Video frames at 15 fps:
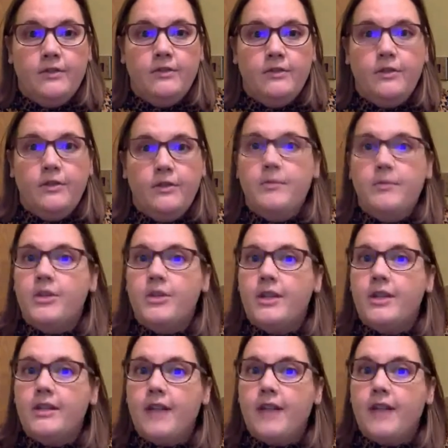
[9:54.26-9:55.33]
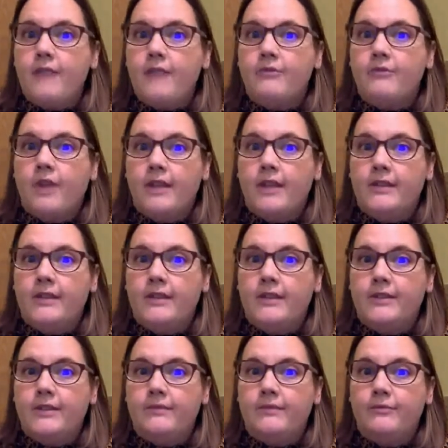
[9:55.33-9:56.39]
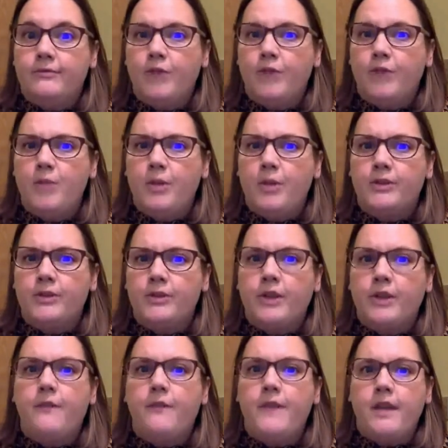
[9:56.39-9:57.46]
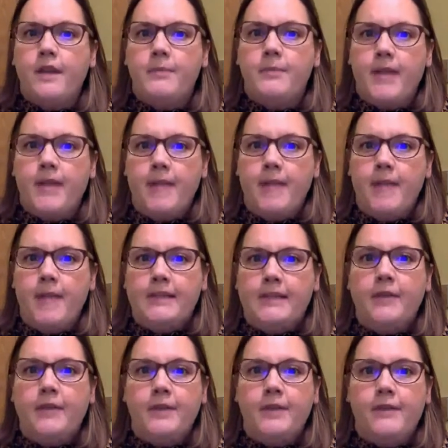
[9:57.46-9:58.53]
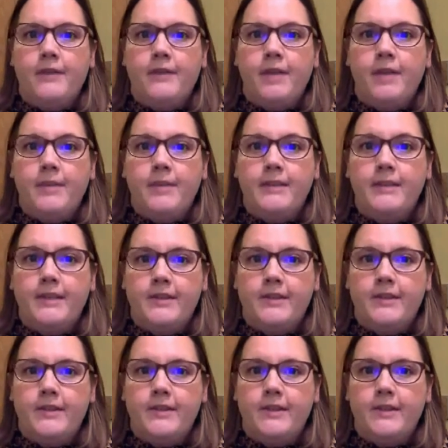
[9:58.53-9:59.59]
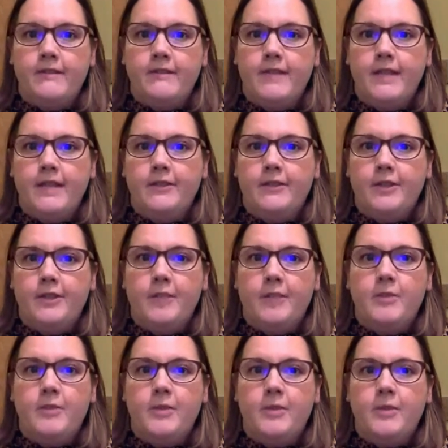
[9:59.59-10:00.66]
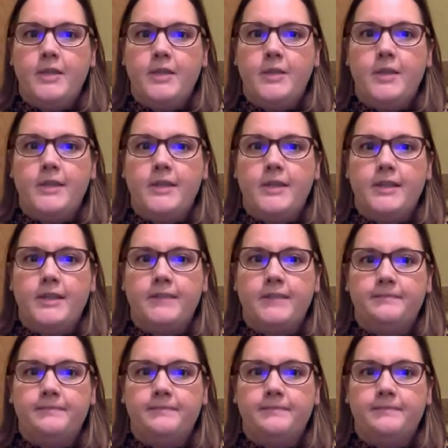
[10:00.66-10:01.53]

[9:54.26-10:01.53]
Do machines have rights? Robot Sophia became a Saudi Arabian citizen in October 2020.